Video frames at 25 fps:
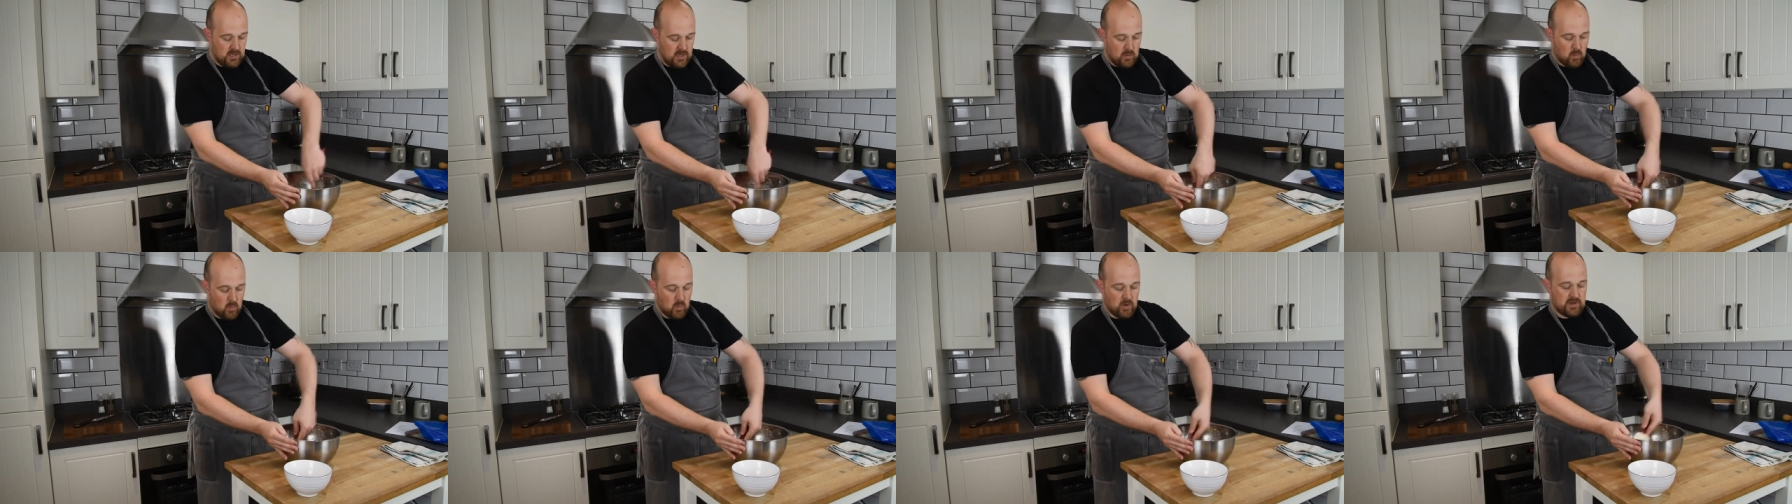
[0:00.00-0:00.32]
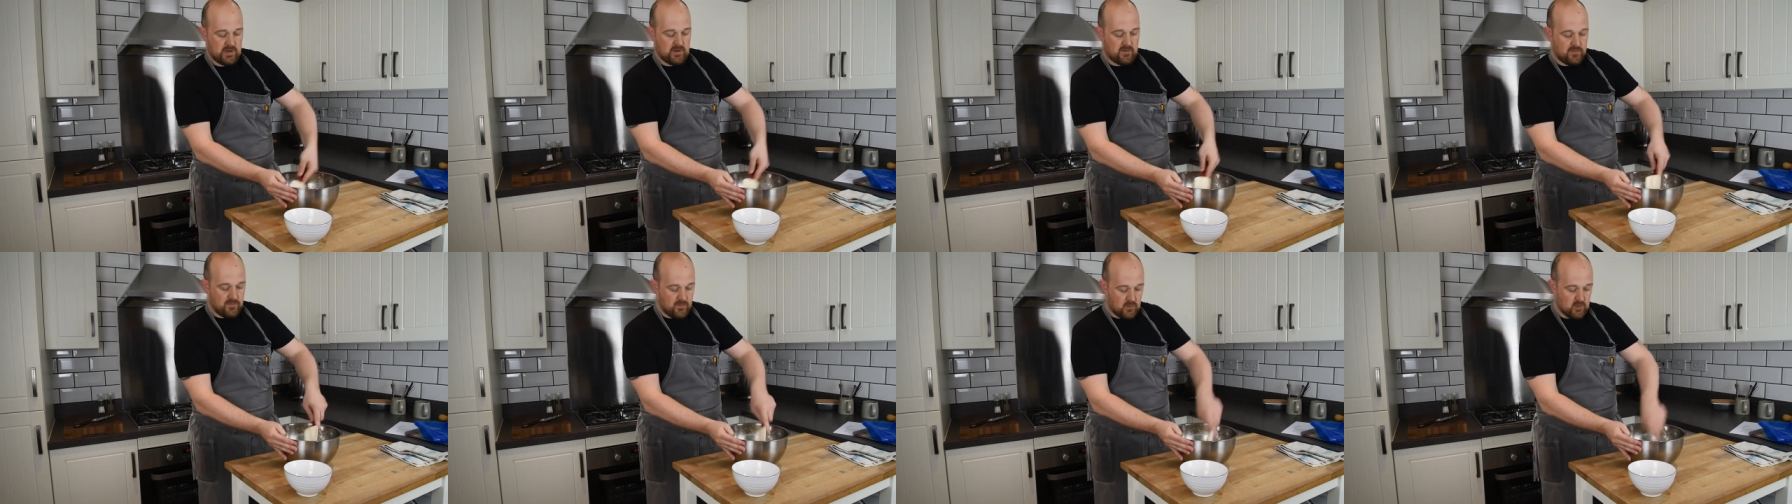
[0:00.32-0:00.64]
when
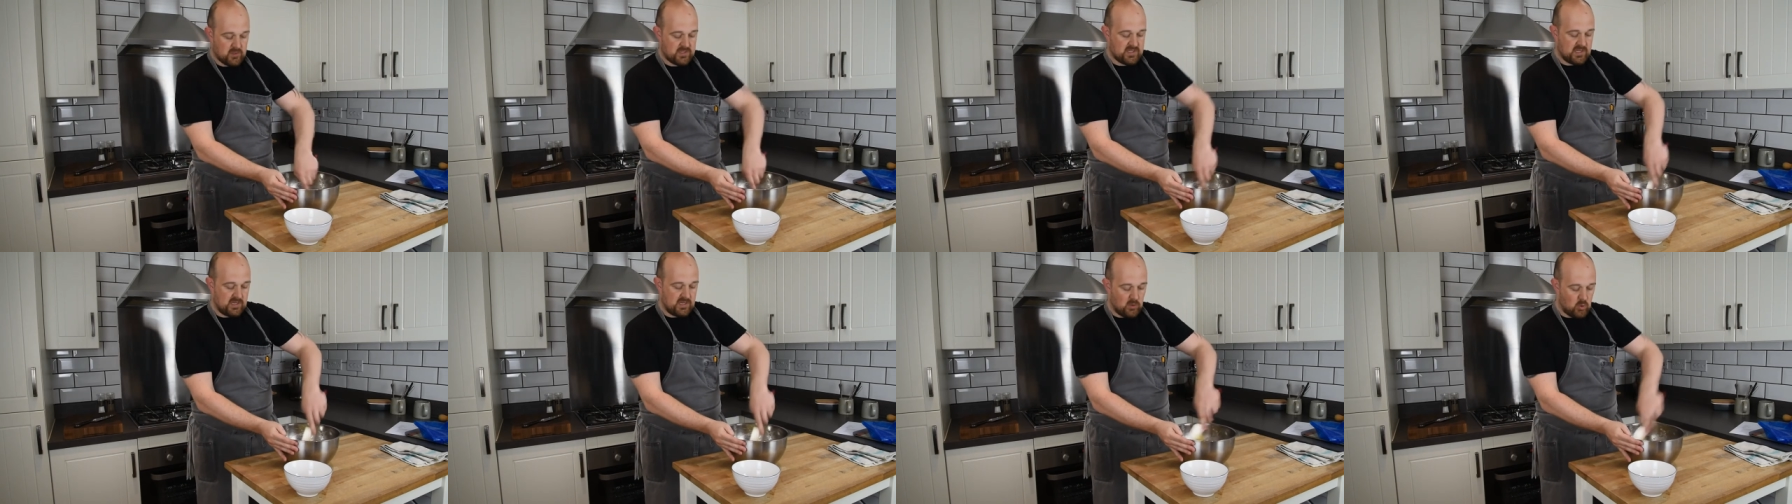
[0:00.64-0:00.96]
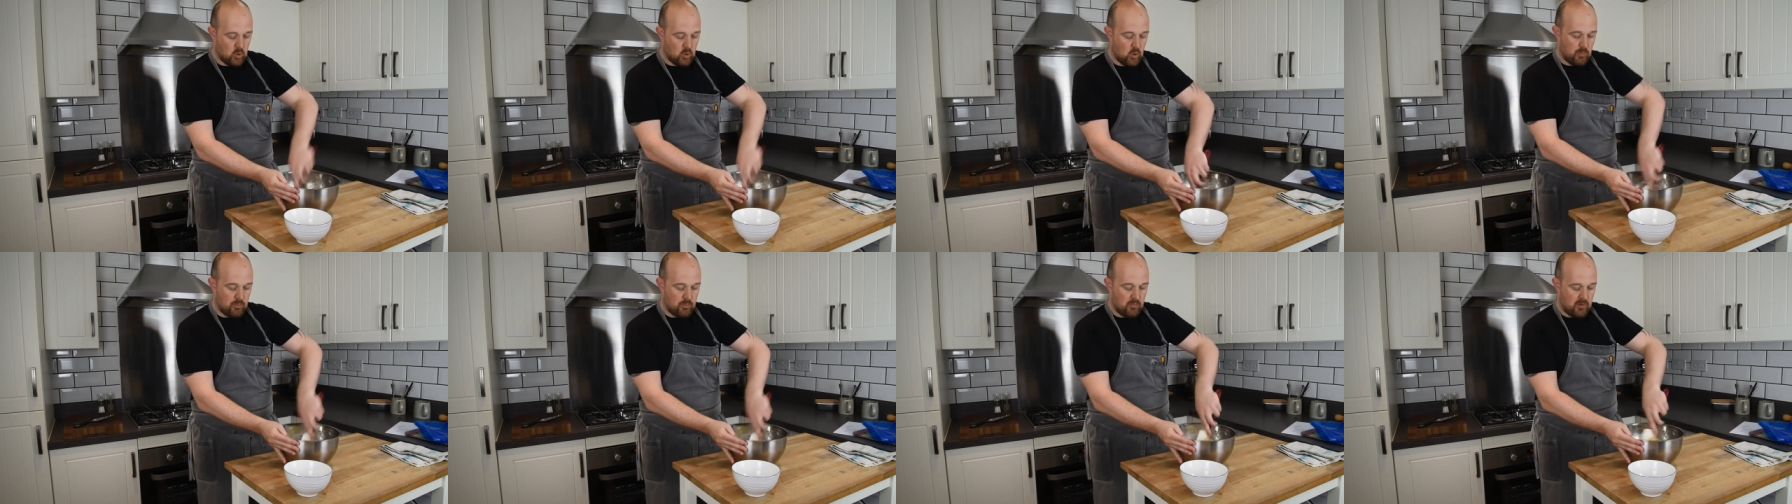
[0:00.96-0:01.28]
you're first
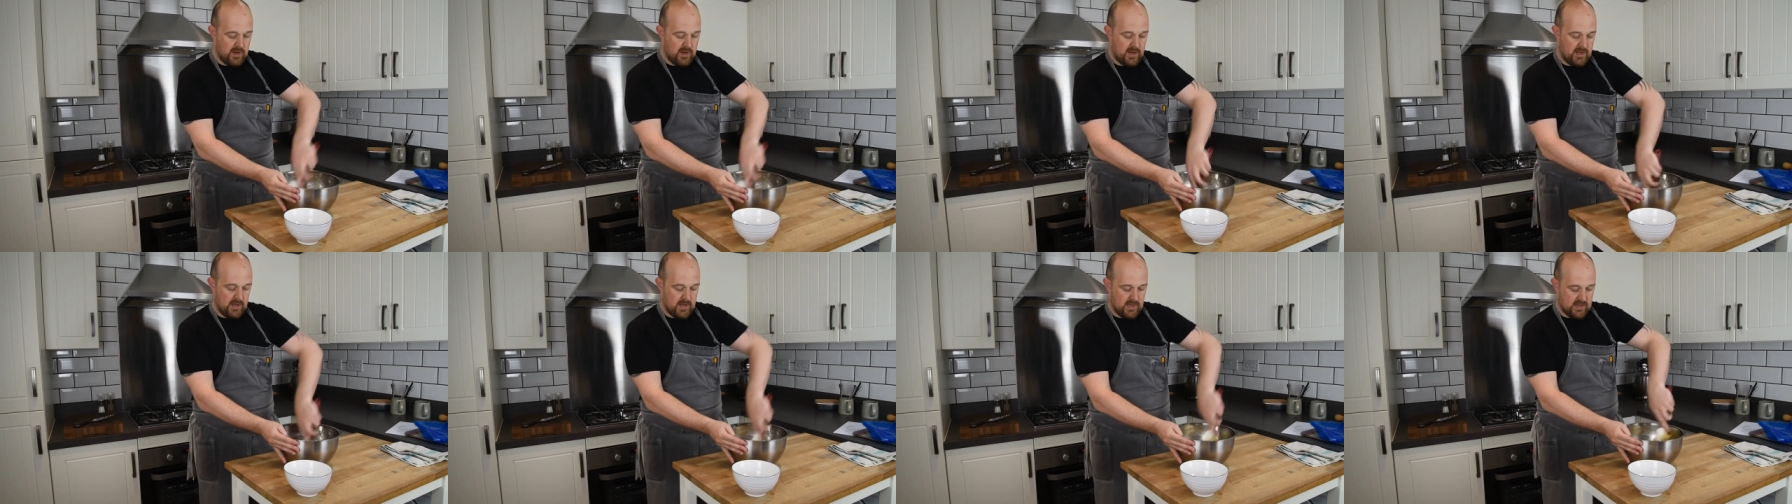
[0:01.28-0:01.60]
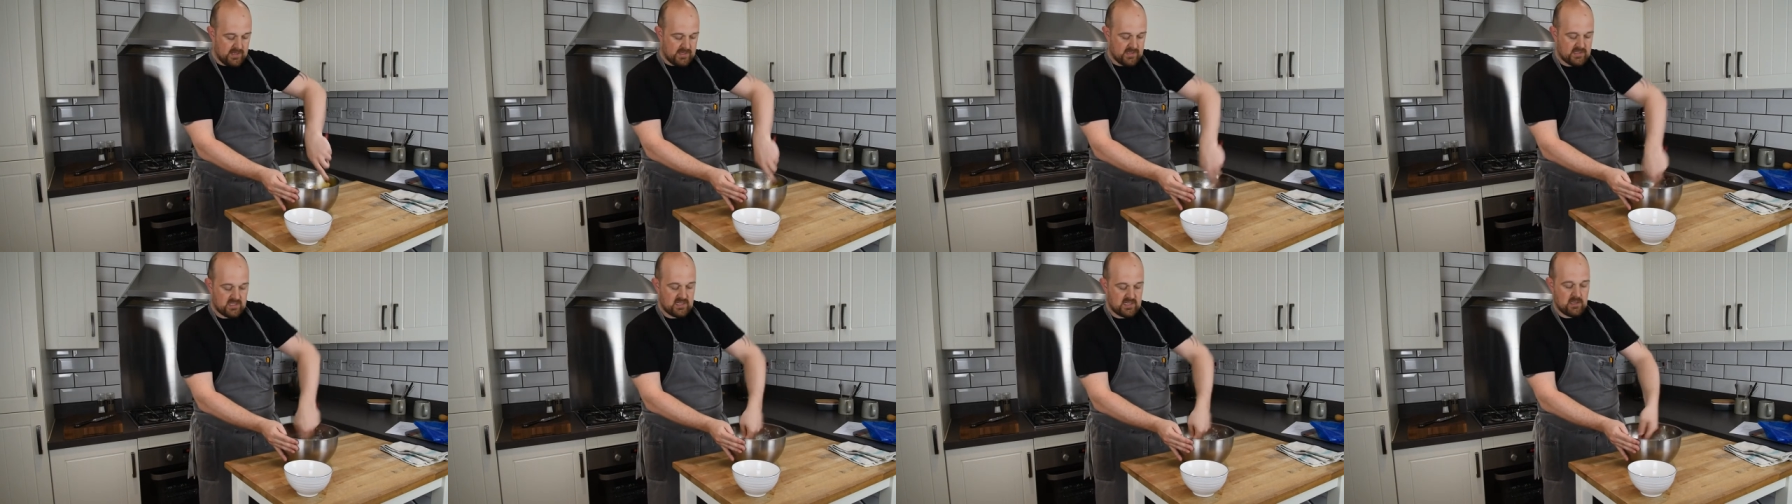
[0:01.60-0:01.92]
incorporating it
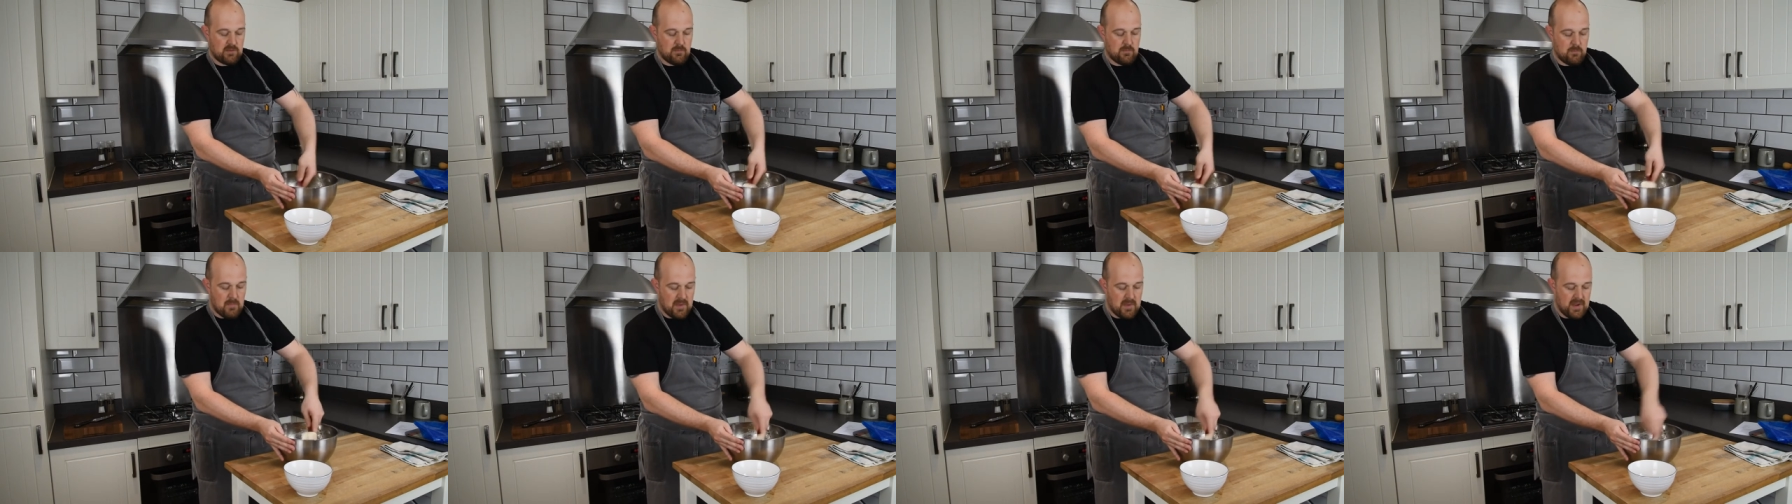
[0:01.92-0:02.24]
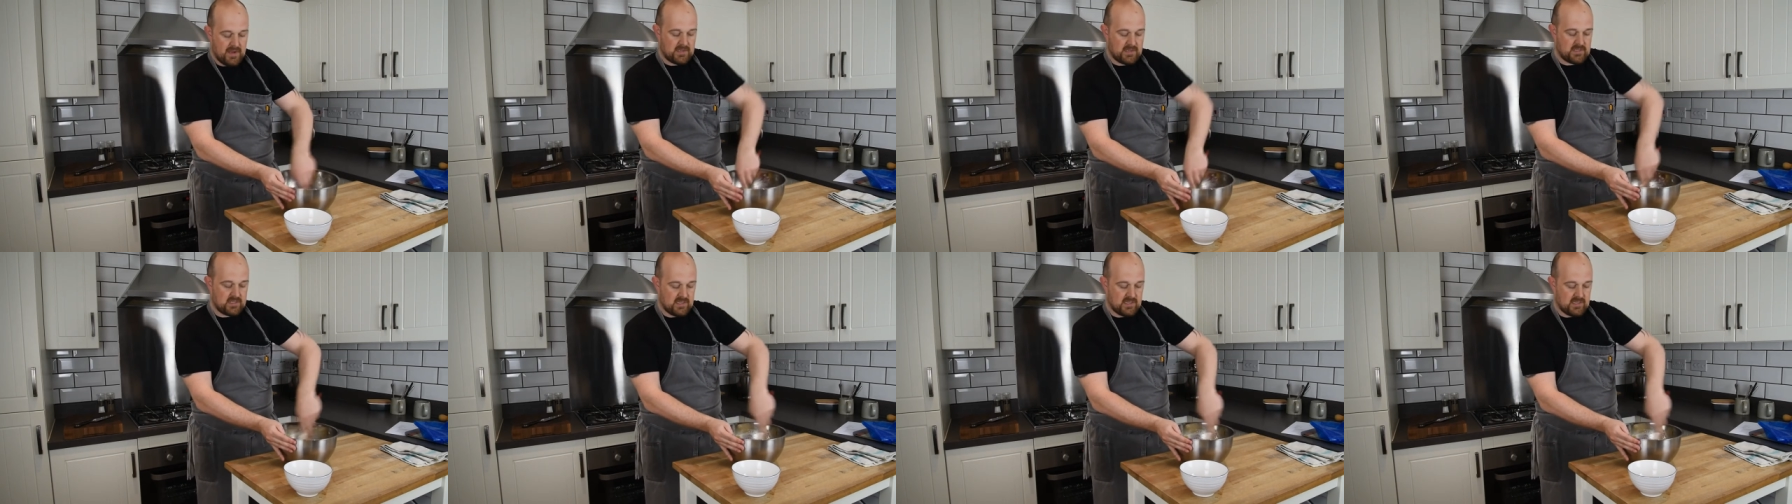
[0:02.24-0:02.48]
into the mix,